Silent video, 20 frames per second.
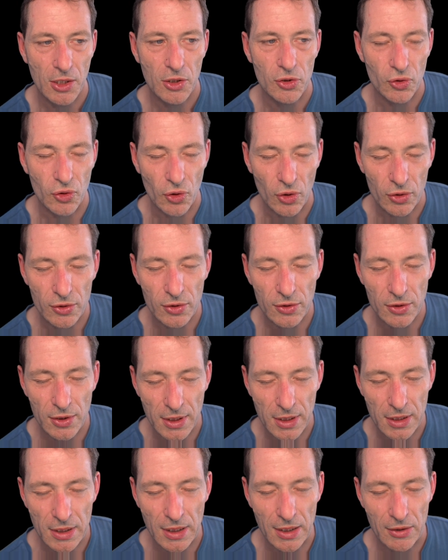not
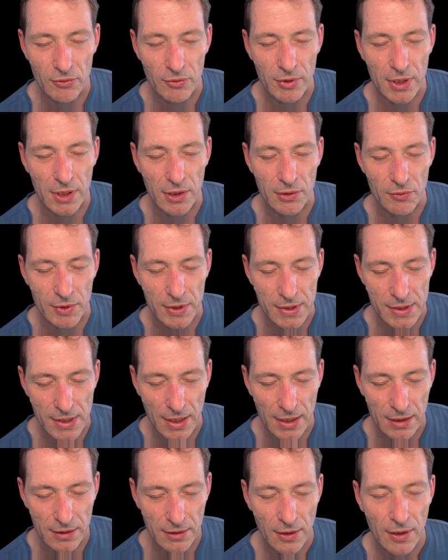declaring a
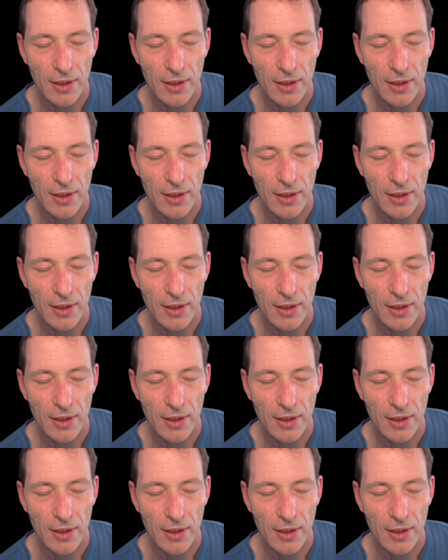result,